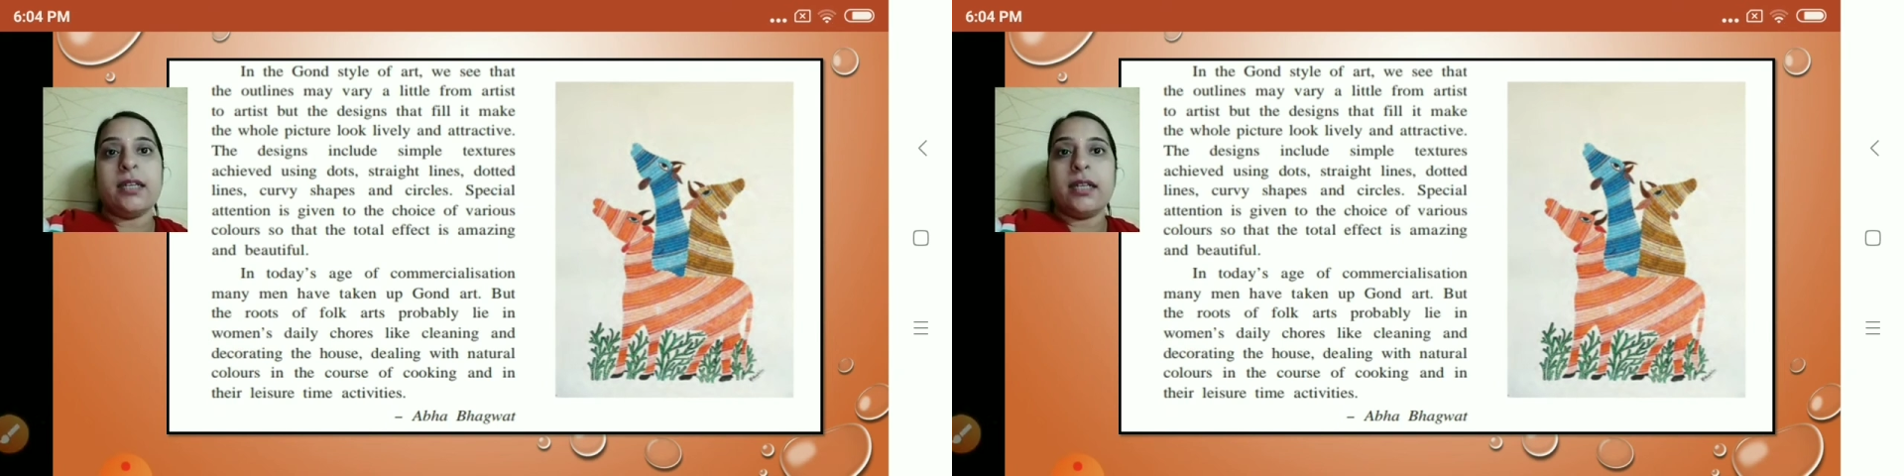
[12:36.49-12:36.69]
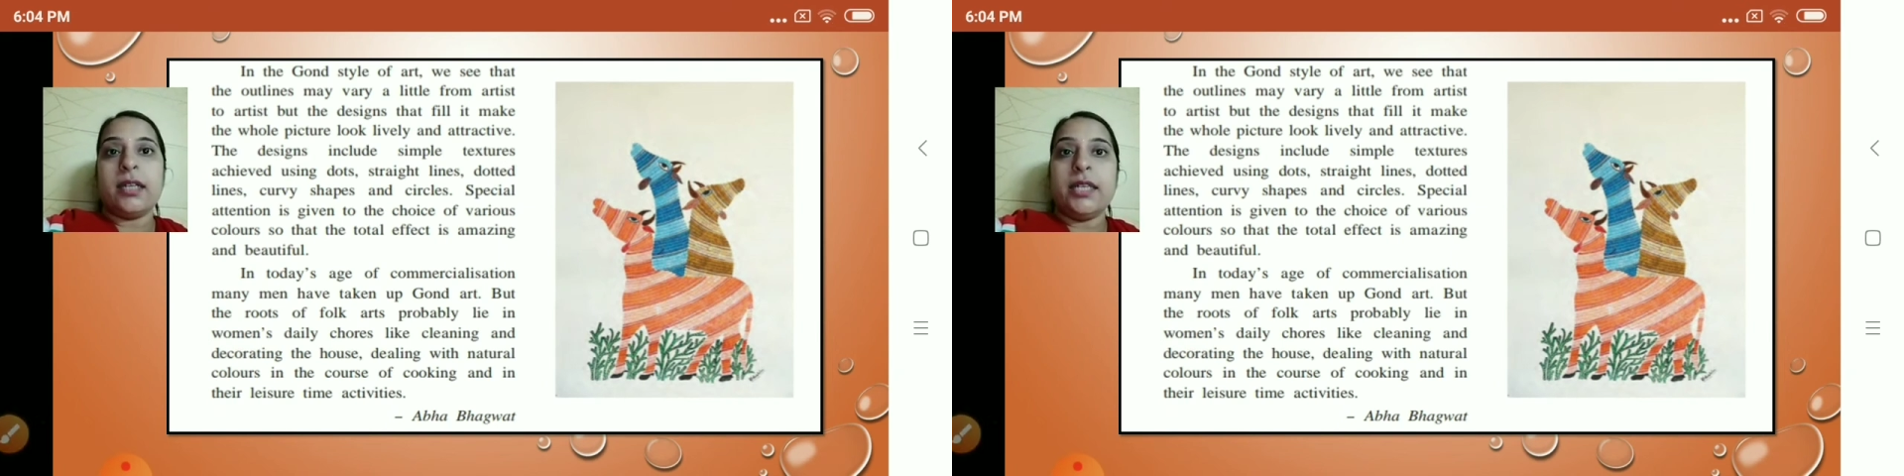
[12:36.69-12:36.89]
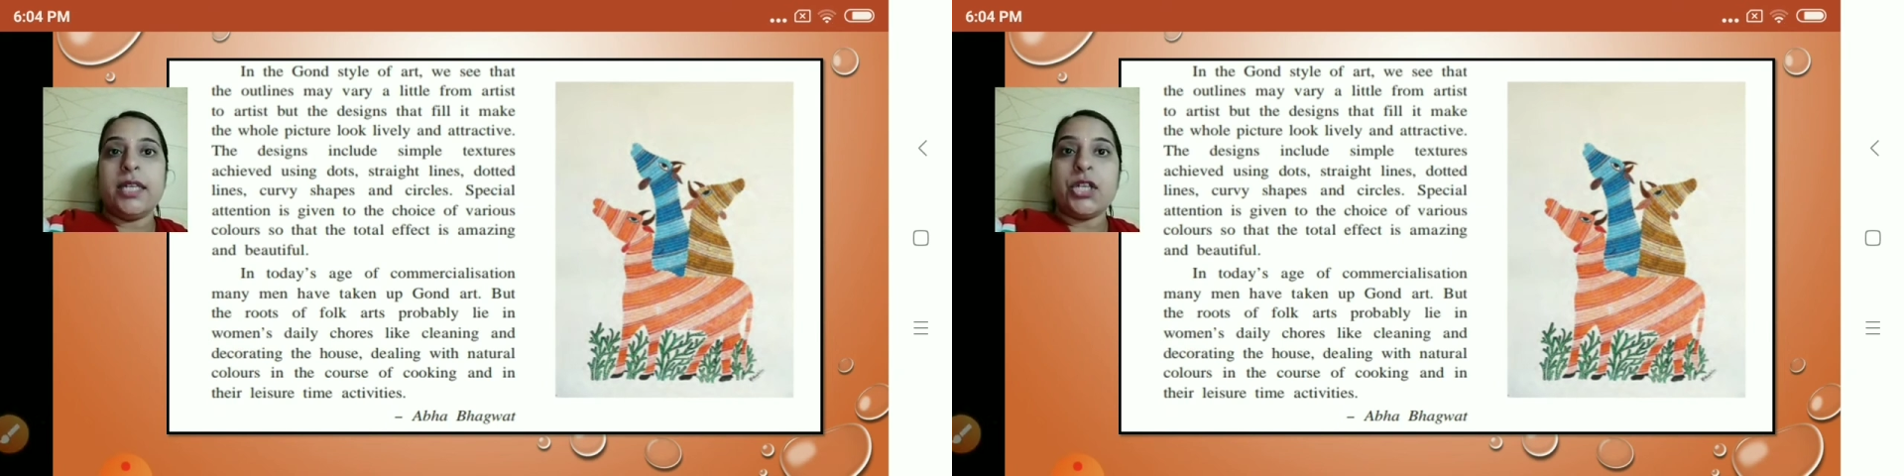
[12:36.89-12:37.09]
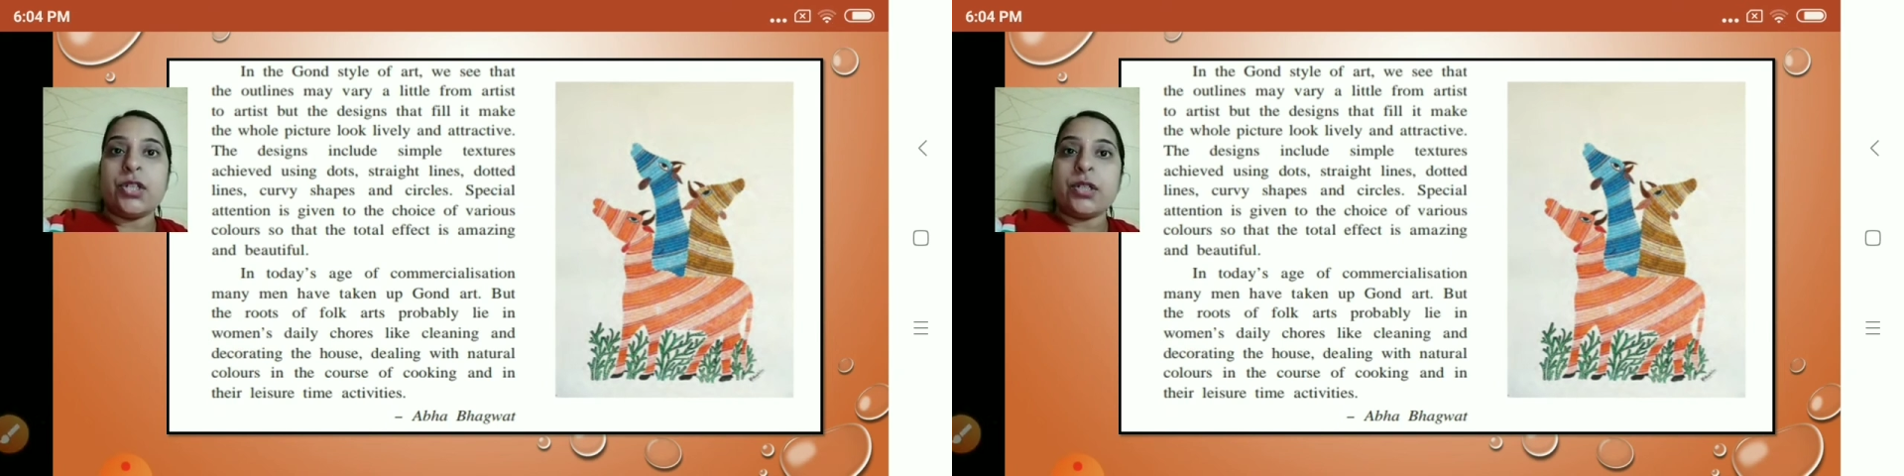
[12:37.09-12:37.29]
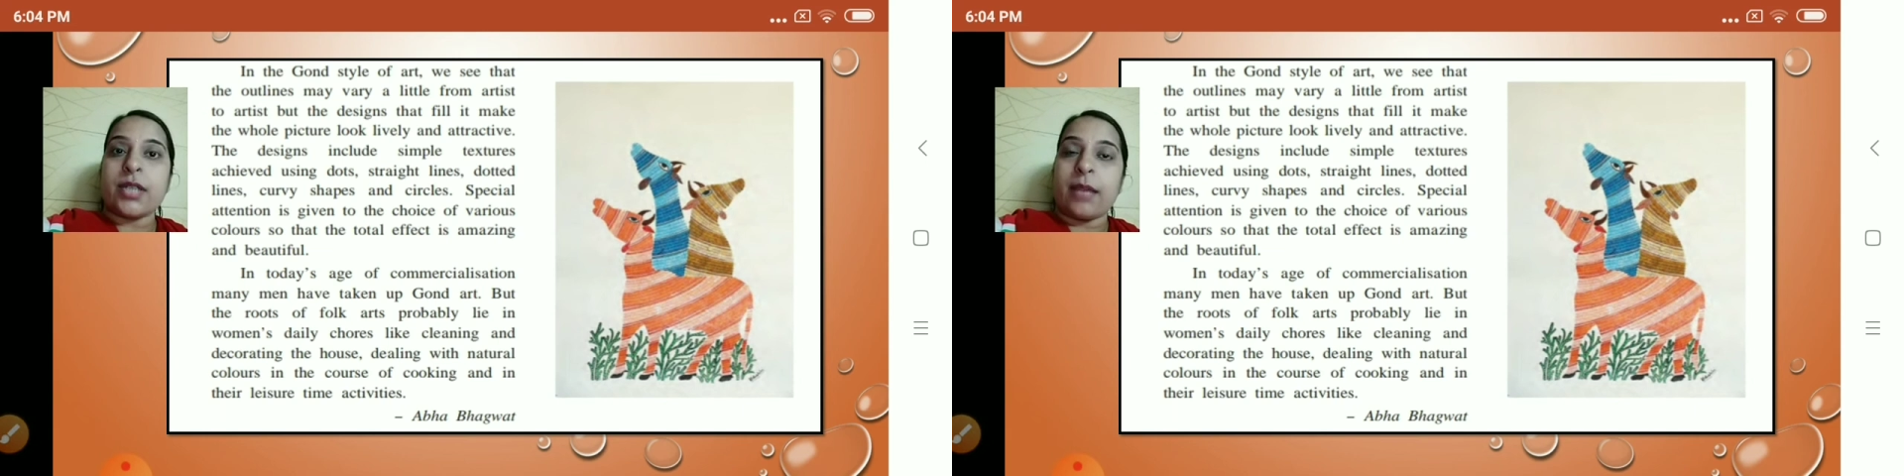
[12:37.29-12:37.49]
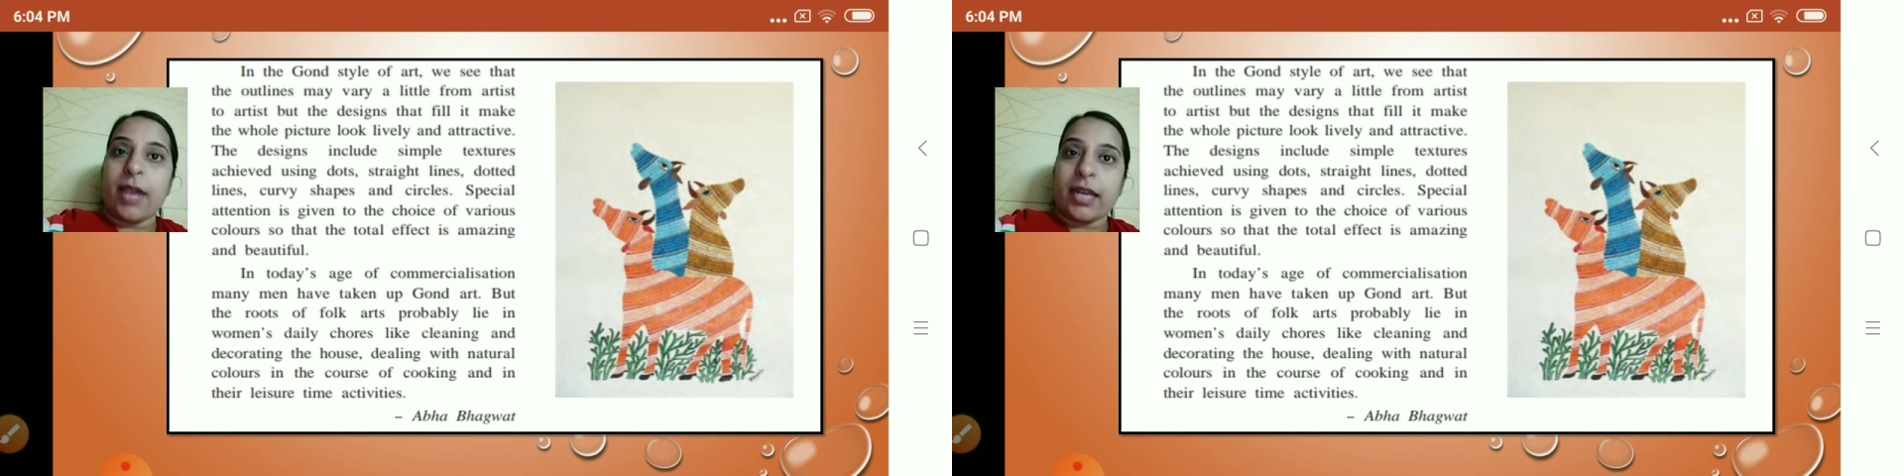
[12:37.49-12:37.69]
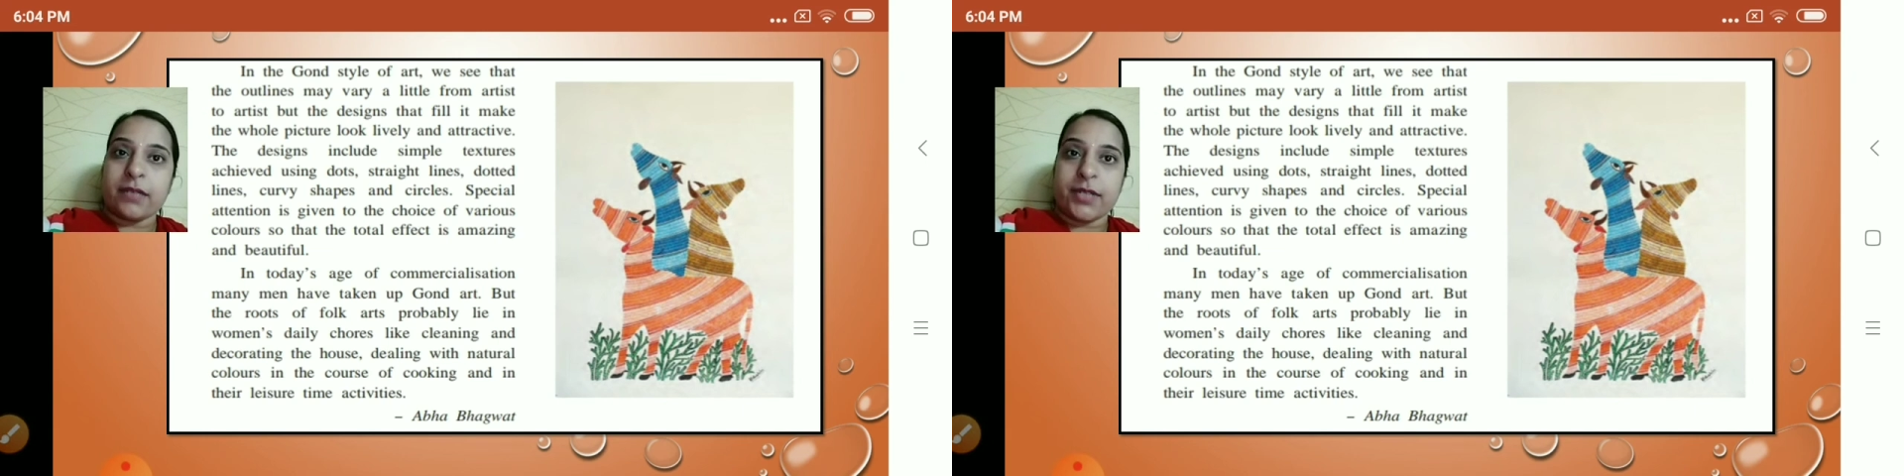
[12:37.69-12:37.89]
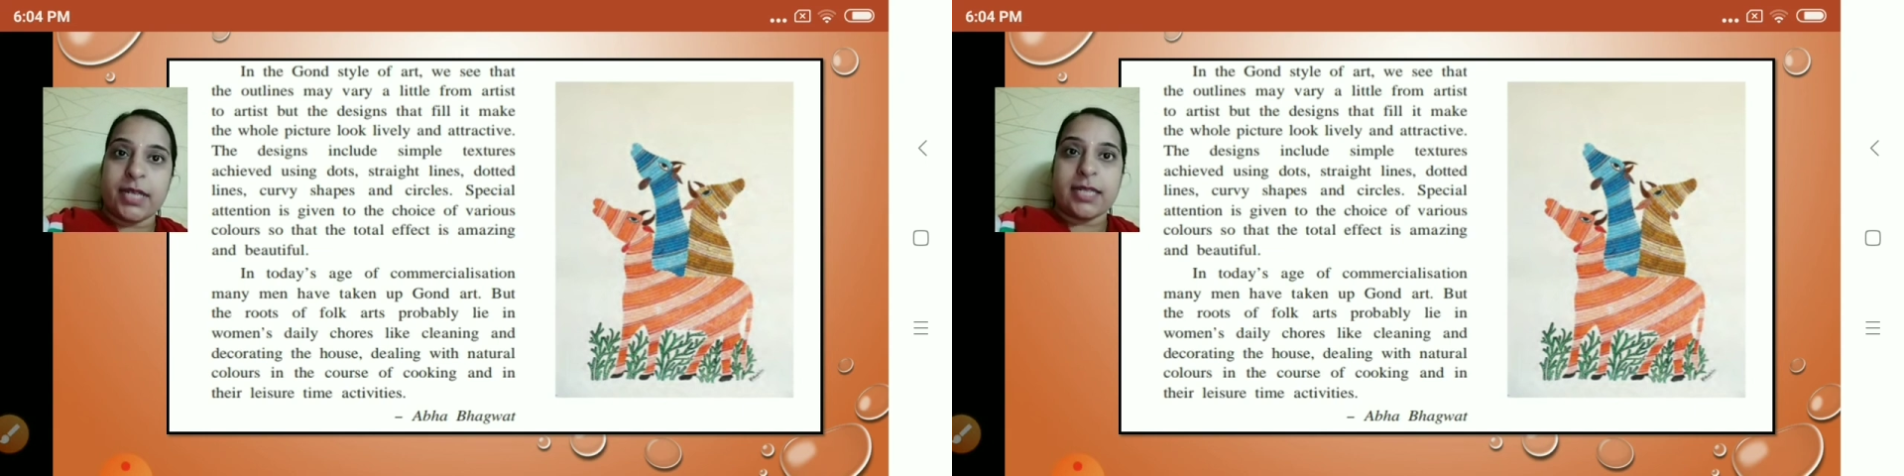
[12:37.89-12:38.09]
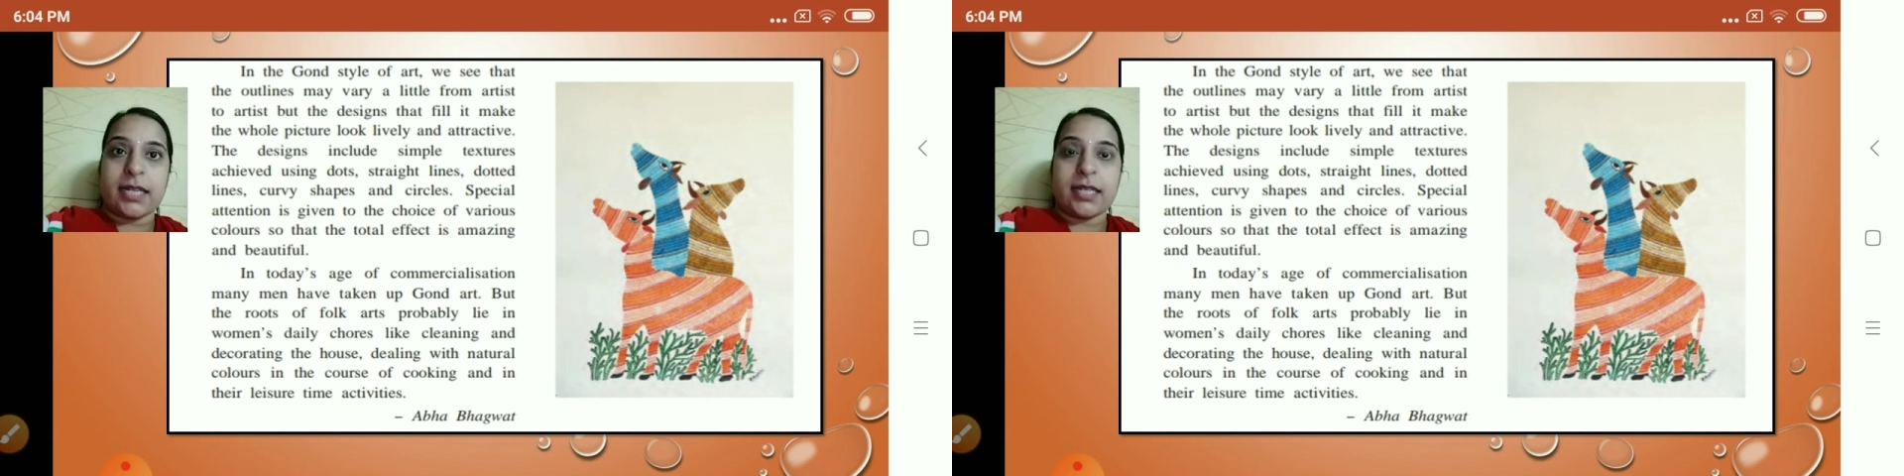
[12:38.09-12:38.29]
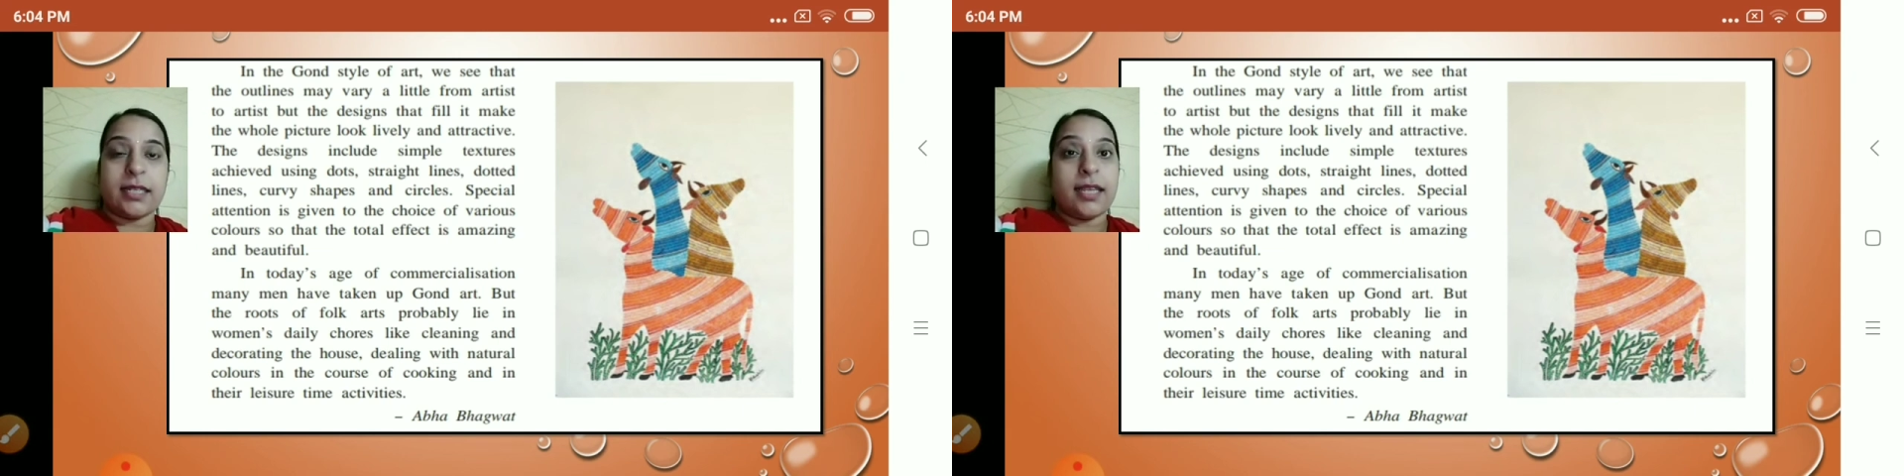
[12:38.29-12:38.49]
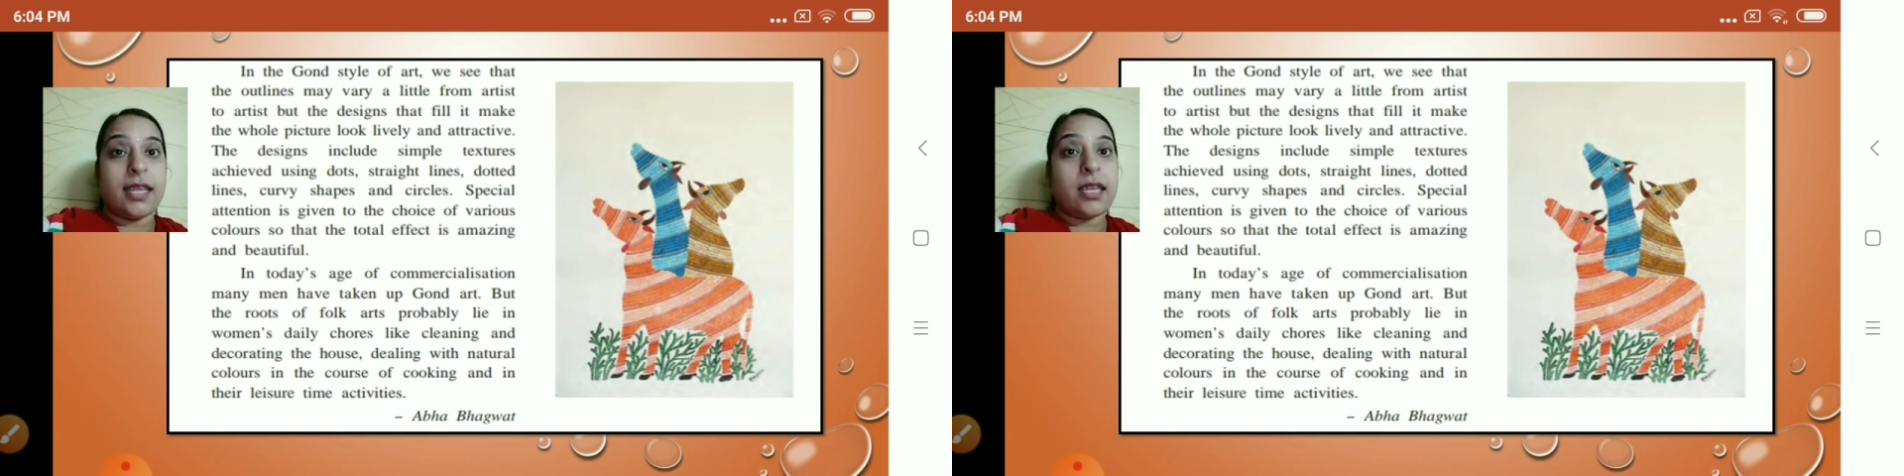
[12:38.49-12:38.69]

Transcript: leisure time activities, that is in their